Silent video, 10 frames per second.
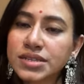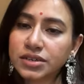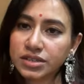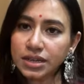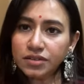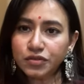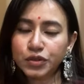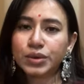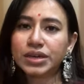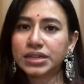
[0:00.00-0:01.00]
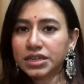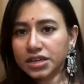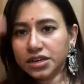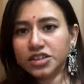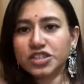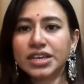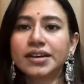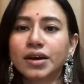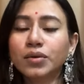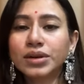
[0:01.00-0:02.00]
itself. You can check it
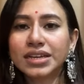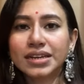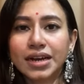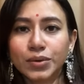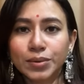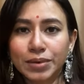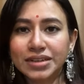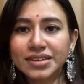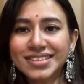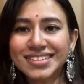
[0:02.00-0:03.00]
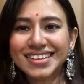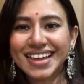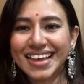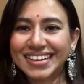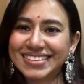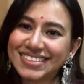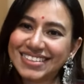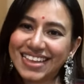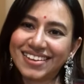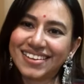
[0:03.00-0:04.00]
out in our playlist, and it's
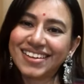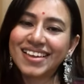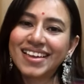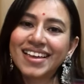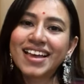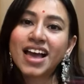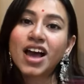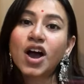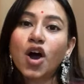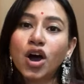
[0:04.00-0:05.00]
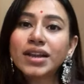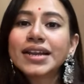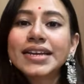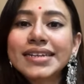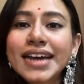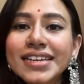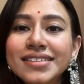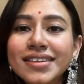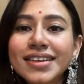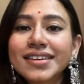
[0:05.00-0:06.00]
there. All right, I
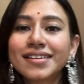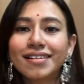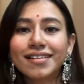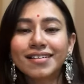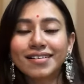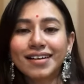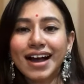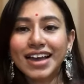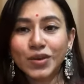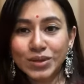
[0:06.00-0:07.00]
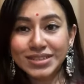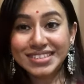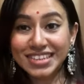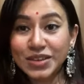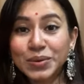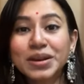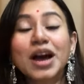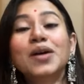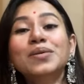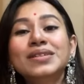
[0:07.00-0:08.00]
think I will see you
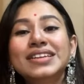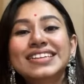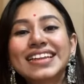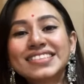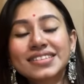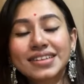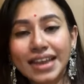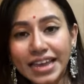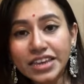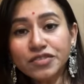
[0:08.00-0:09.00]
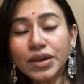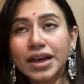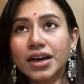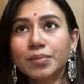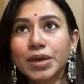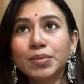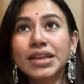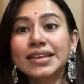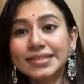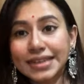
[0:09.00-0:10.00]
now in next live. Maybe
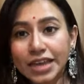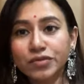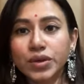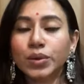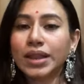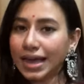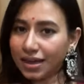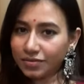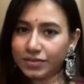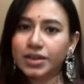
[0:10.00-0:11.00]
next live we will have